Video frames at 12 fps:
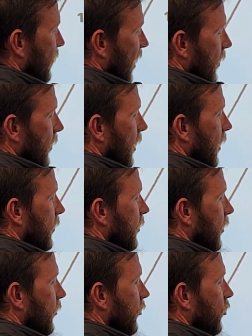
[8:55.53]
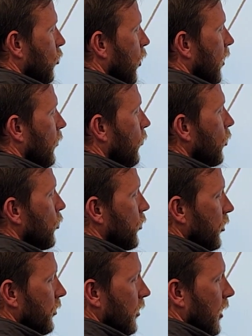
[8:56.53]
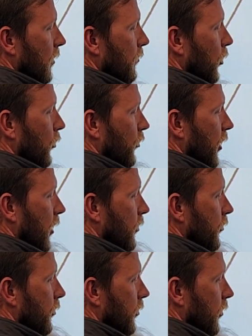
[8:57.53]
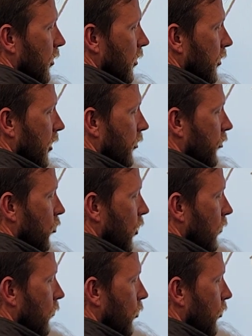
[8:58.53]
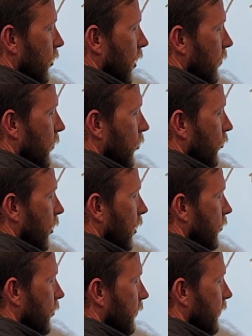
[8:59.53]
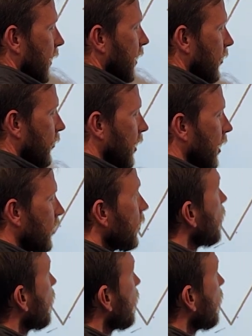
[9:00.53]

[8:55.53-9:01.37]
And then I can take the square root on both sides. Take the square root on both sides to find out that